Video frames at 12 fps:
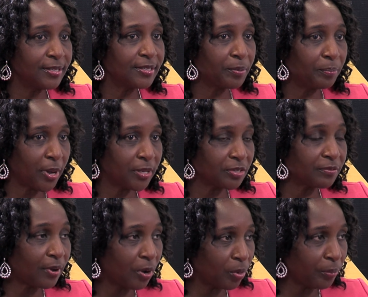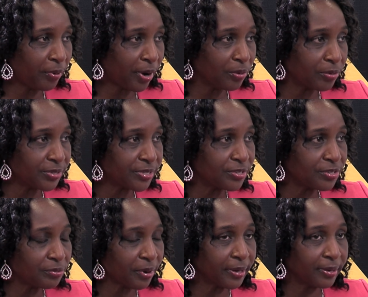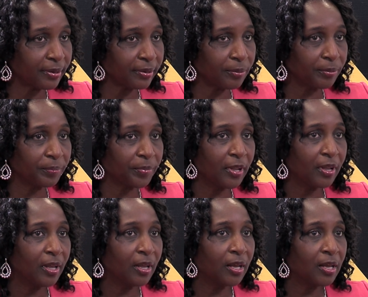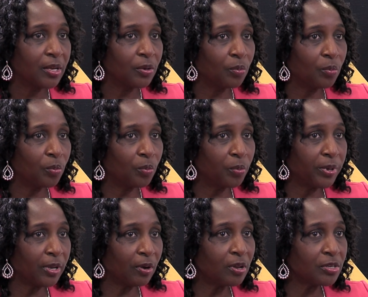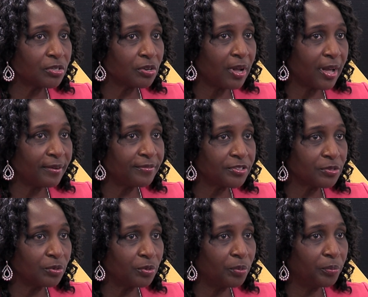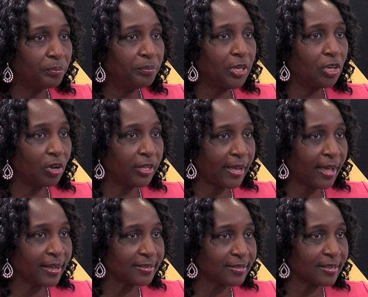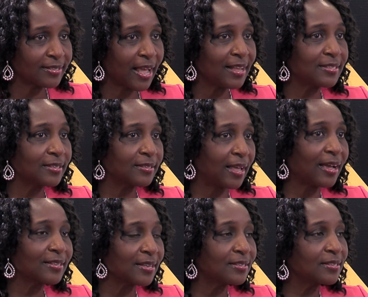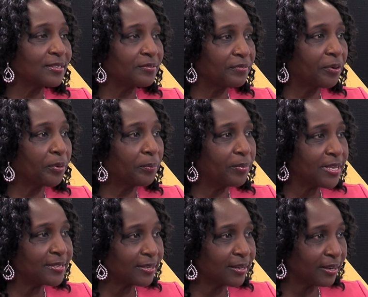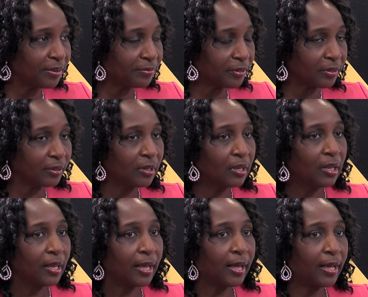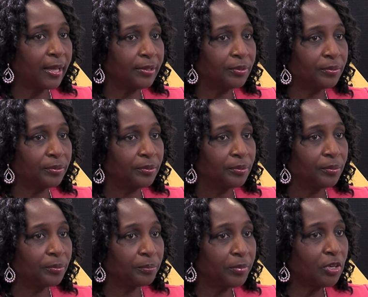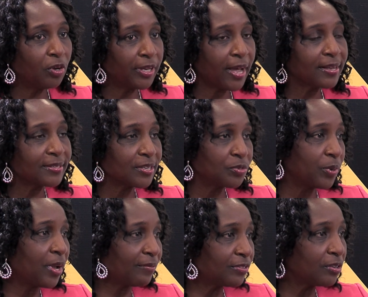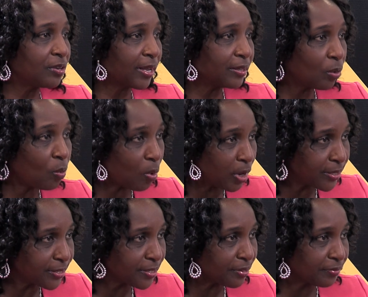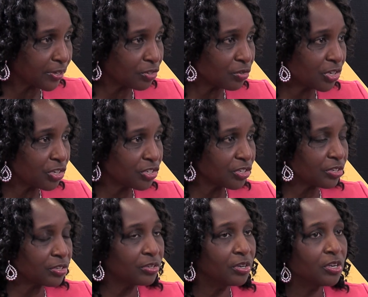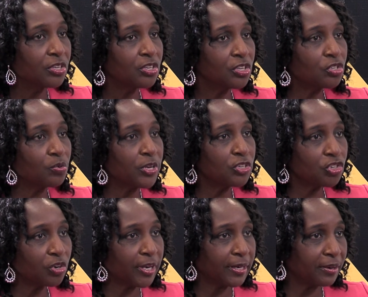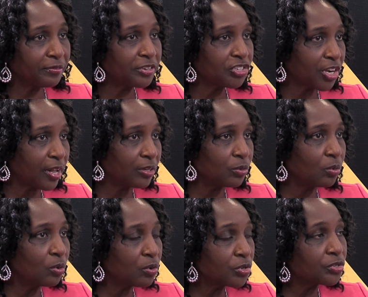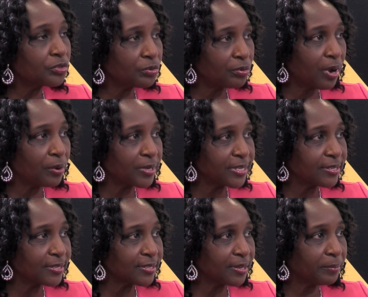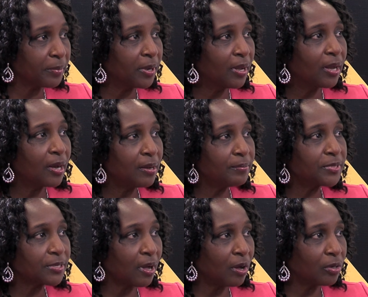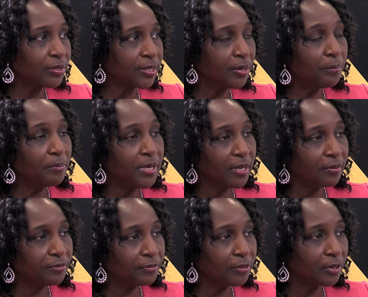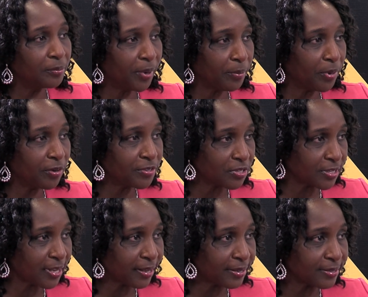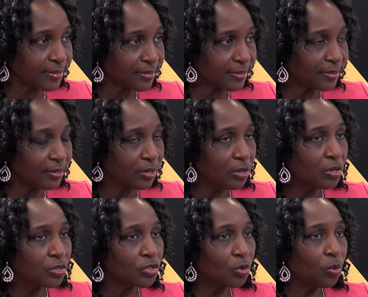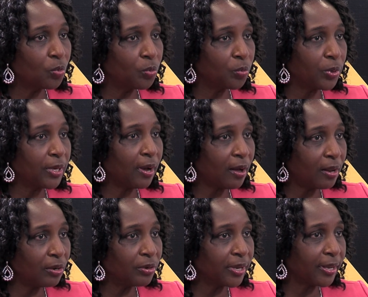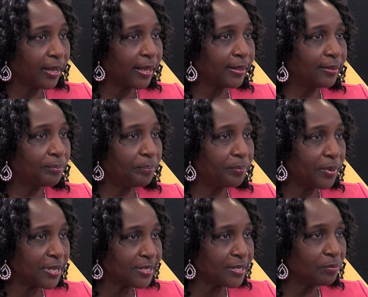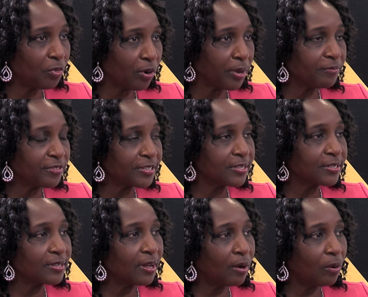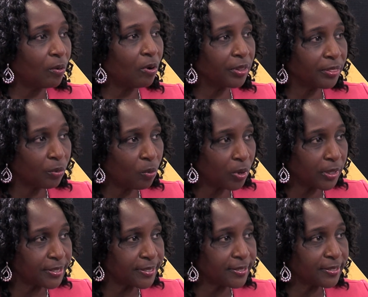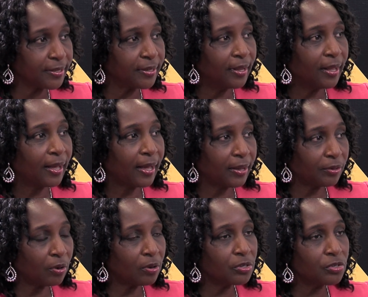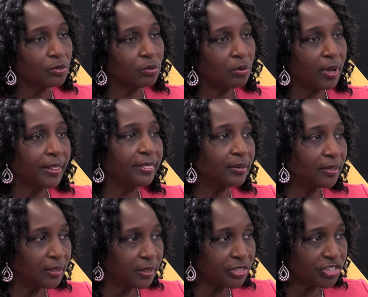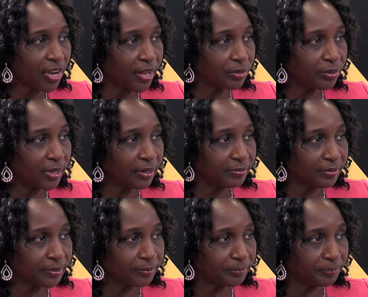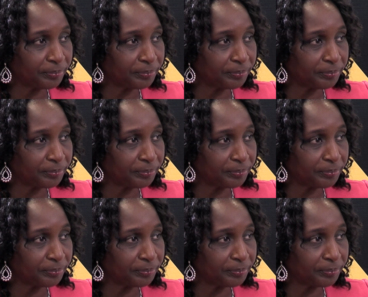these are part of our priorities right now we also have to, beyond access, access is the very basic level. And beyond access, we have to look at the quality of education, just to ensure that every child who goes through our system comes out a meaningful member of society. So we are looking at placing more emphasis now on the quality and also at the early childhood level.